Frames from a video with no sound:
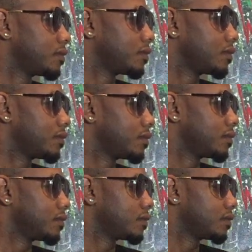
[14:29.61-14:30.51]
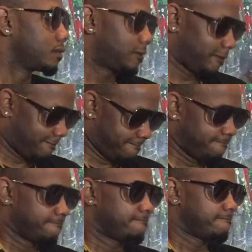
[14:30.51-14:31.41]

I can get this, I can get that, I can get that.